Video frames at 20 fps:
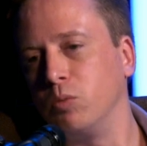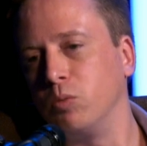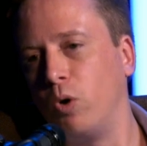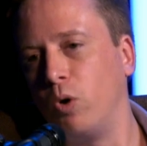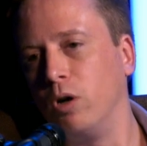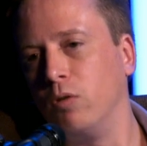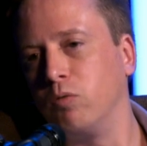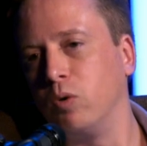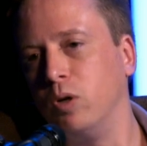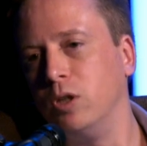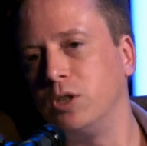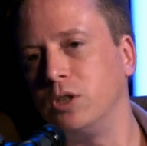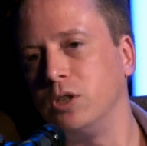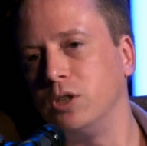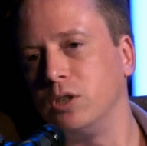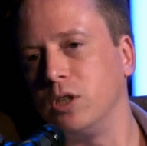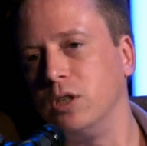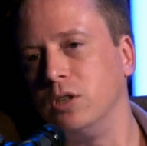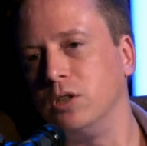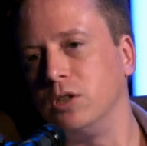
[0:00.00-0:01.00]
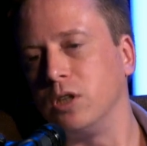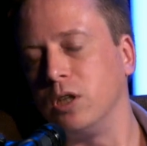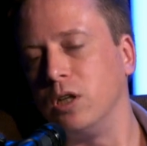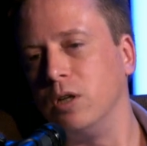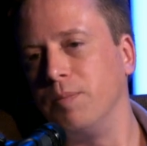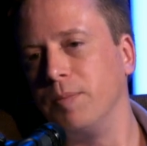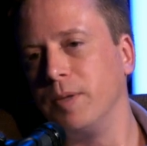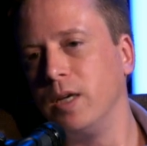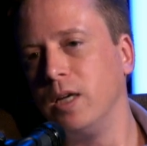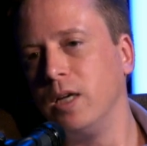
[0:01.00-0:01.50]
One of which is
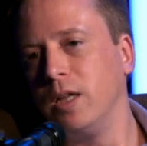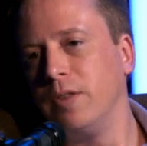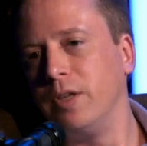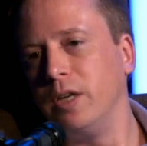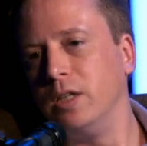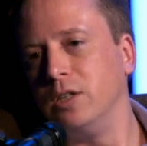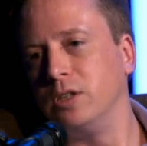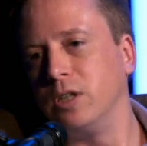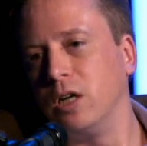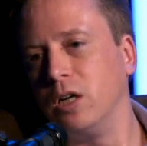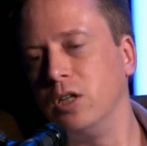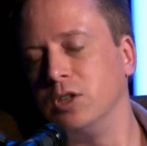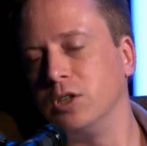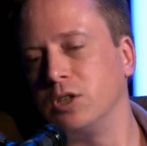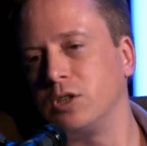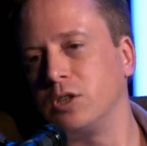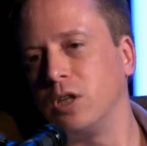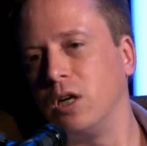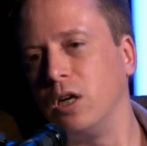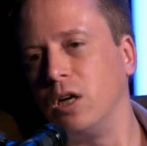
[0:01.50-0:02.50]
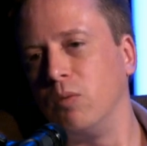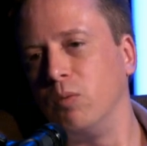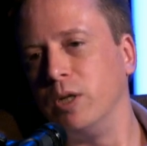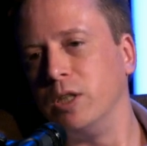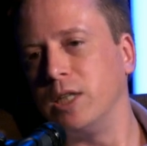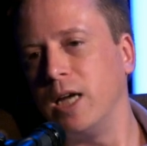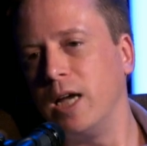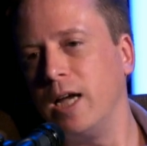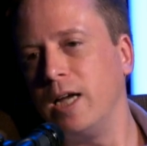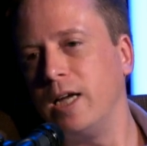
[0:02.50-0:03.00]
that it does
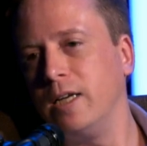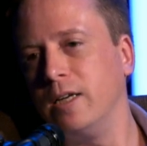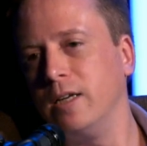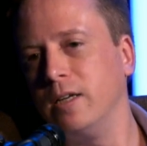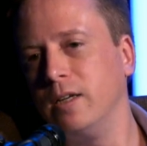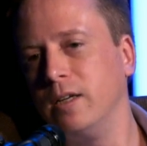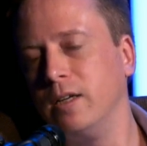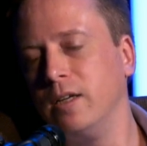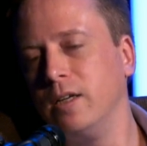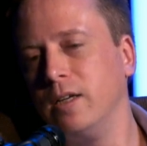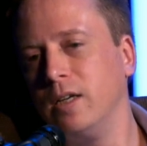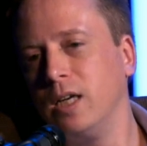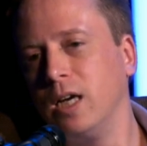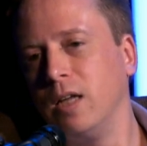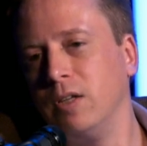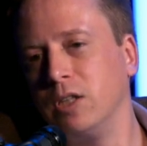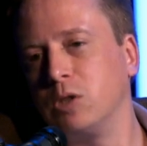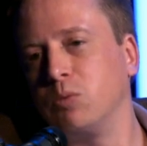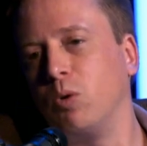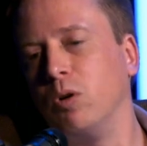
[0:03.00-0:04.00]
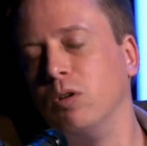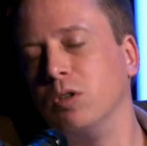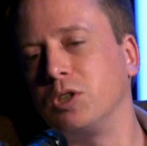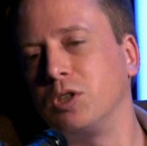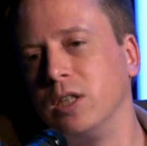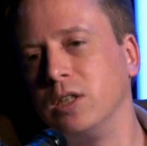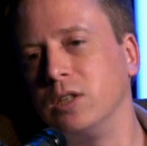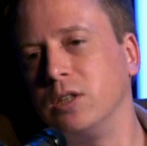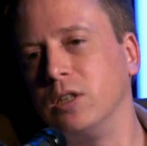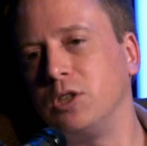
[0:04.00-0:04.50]
retain, and this is one of those
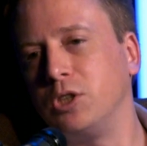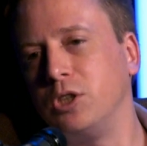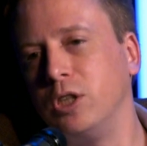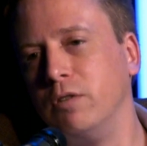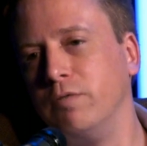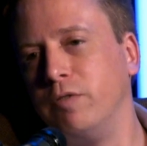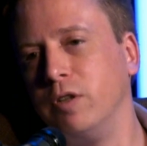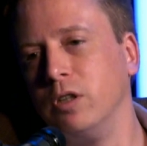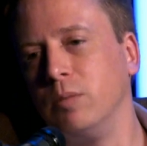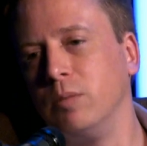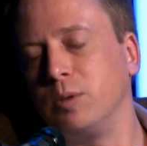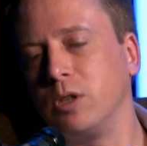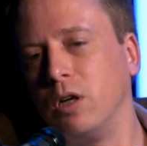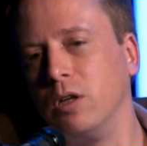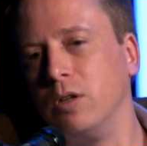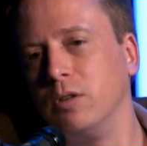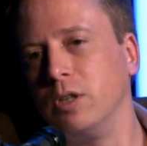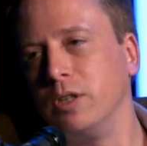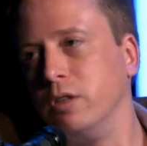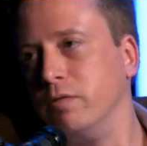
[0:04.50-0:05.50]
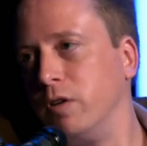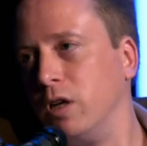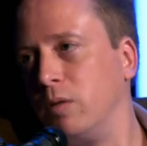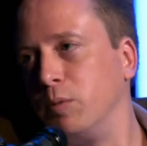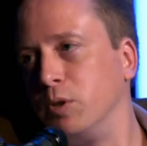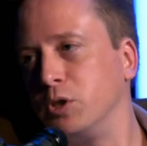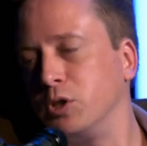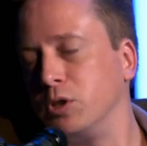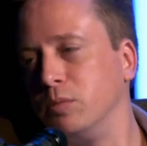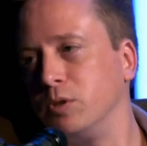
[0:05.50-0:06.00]
things that Steve Phillips, our lead
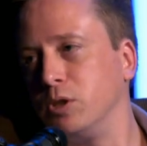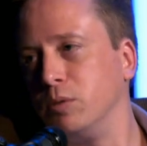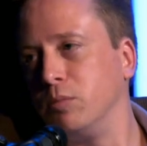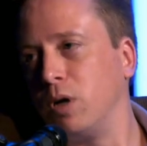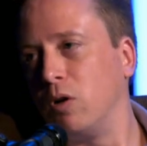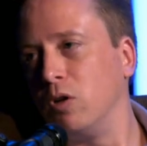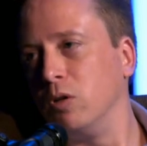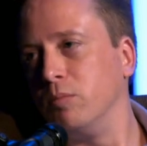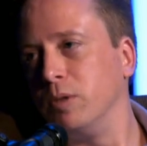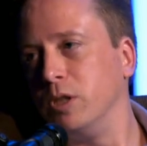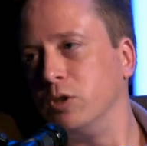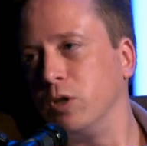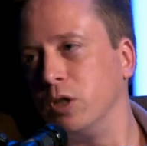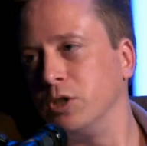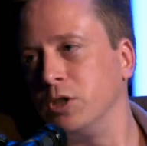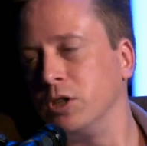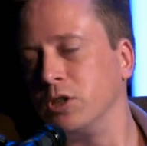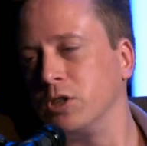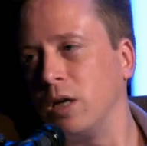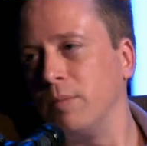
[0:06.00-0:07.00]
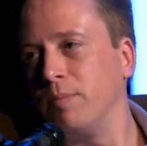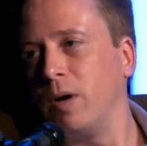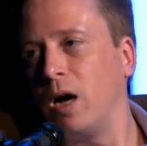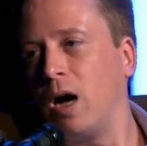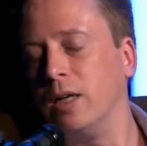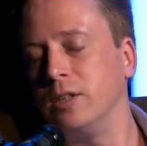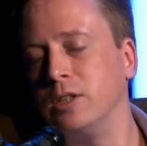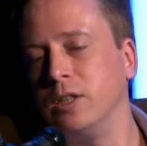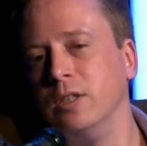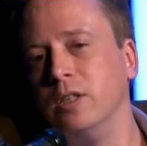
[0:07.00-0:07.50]
developer, should probably be addressing, because
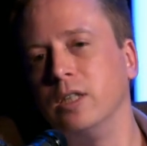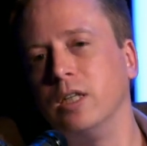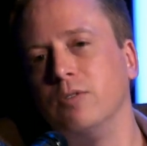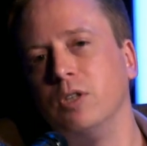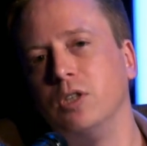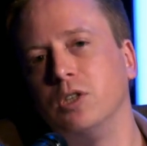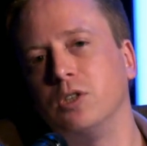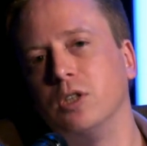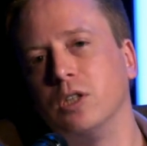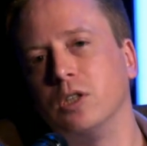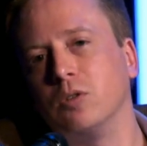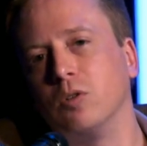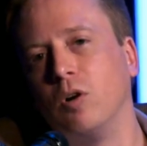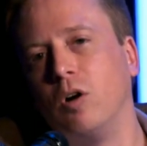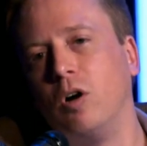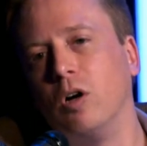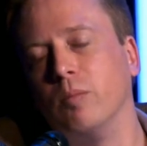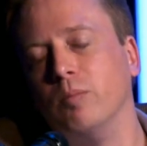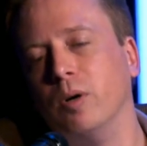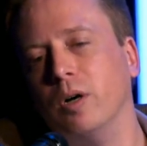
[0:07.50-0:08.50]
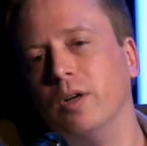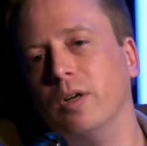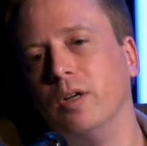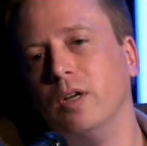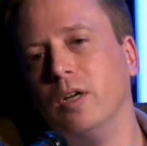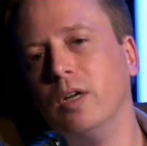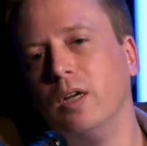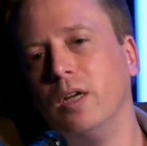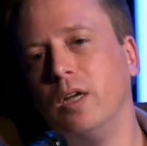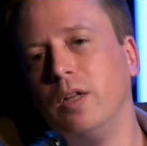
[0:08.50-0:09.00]
I tend to get these things wrong, but
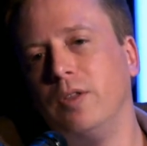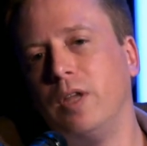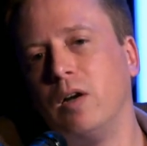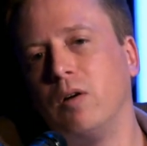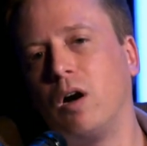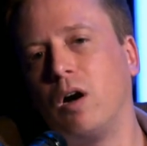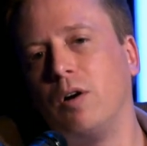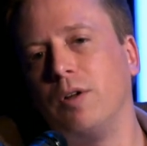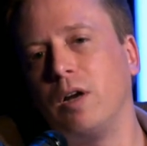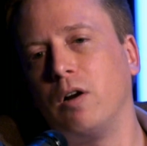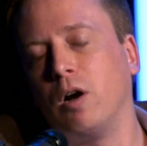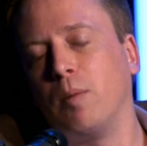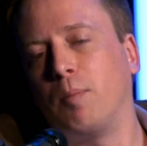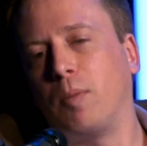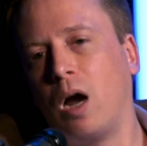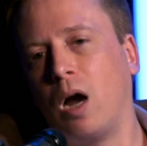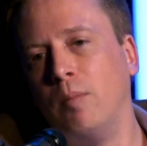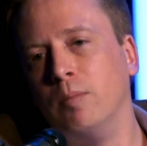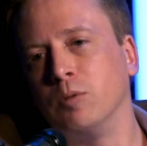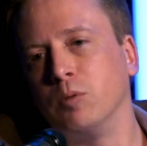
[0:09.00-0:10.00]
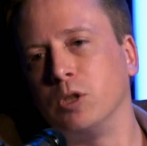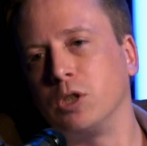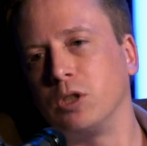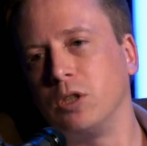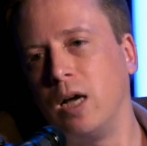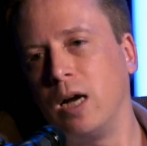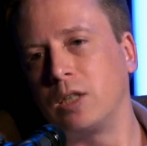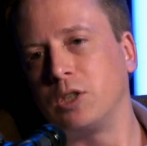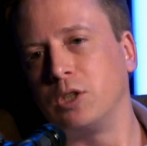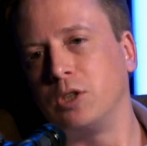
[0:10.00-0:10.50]
there are problems with
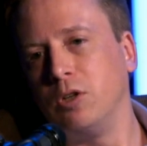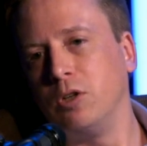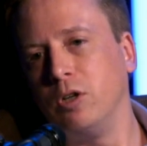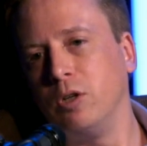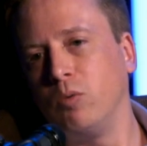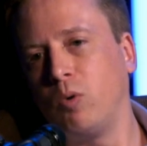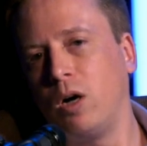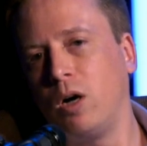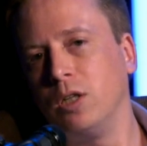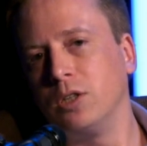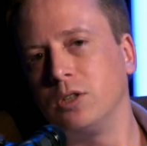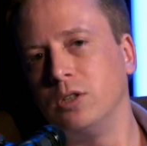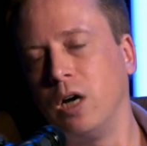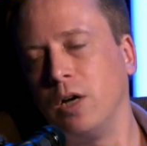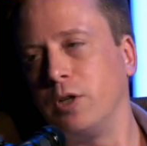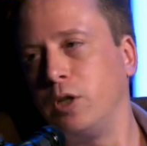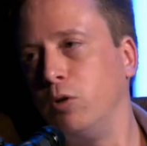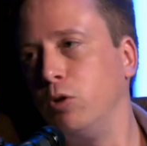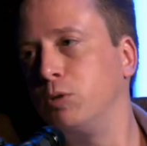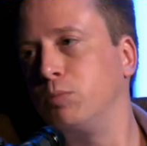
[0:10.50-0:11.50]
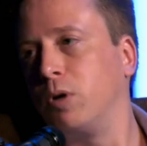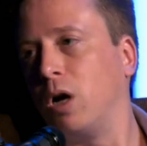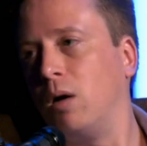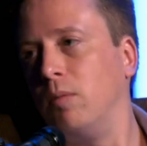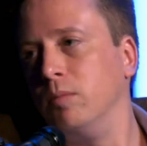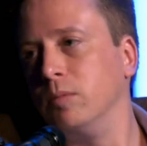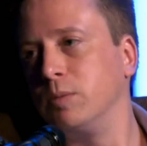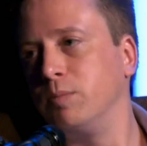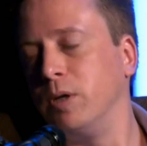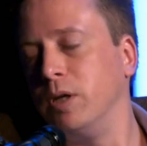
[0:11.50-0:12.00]
Slack security-wise, not huge
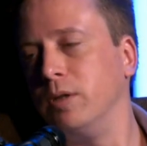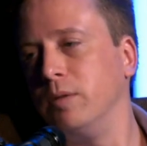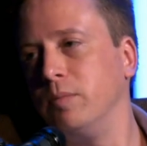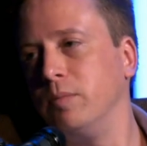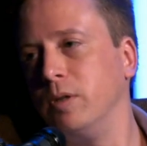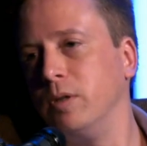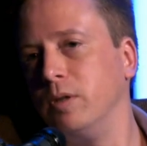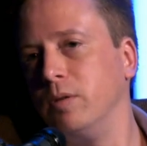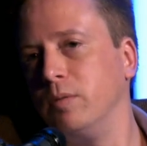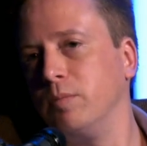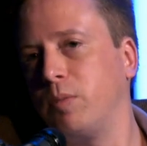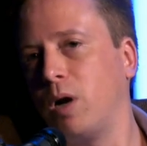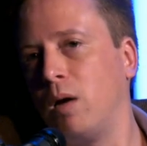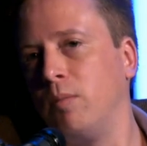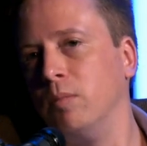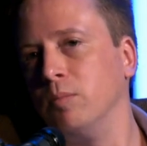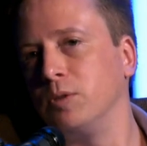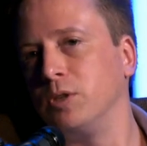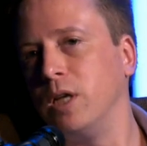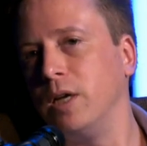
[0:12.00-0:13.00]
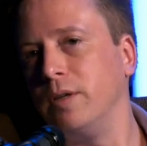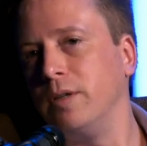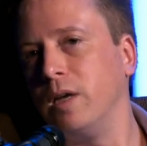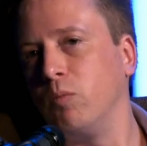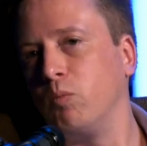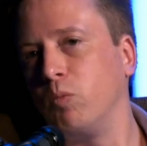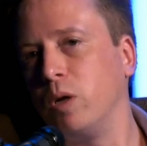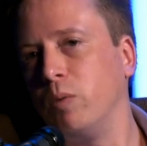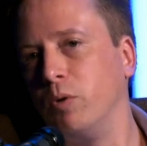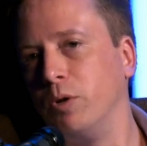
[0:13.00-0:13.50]
problems, but problems that
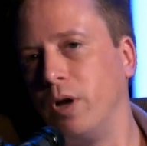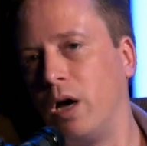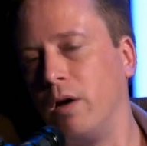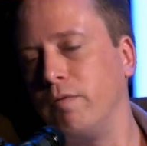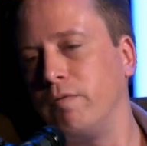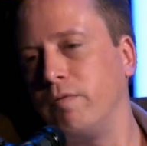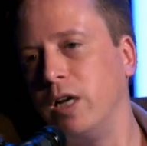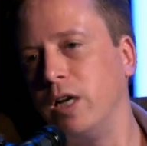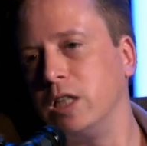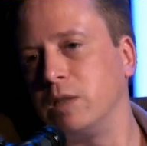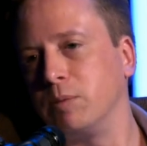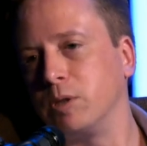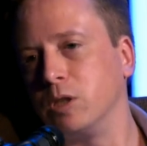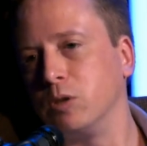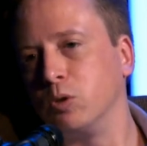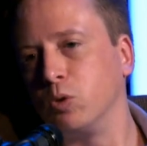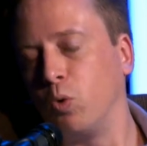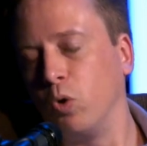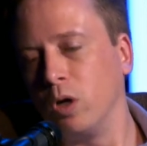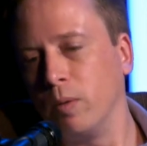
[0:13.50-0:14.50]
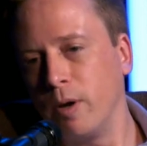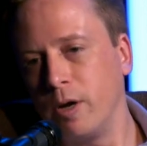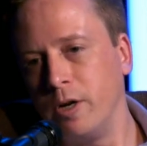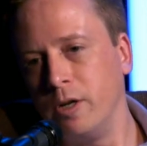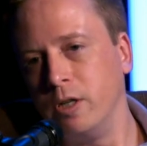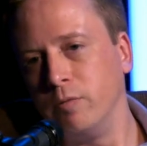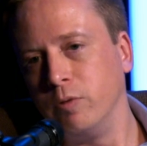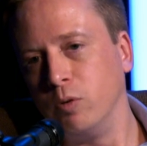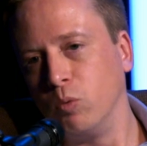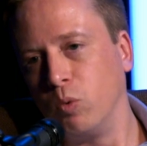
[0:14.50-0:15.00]
we will not face because we're going about it a
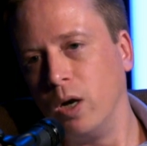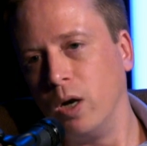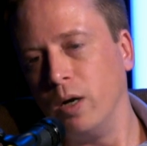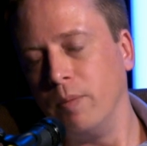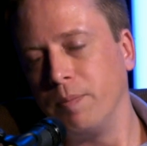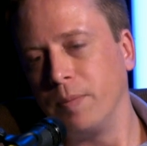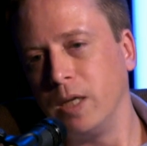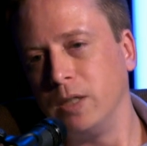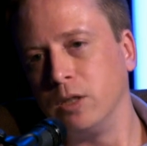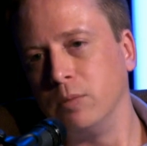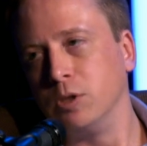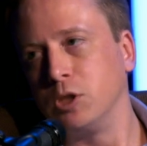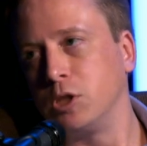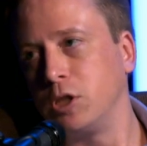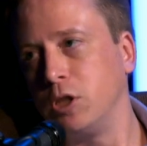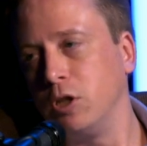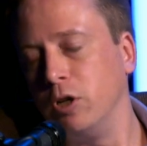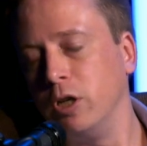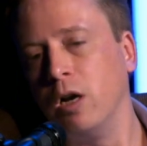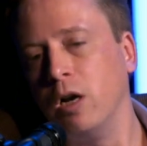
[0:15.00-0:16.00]
different way in terms of security.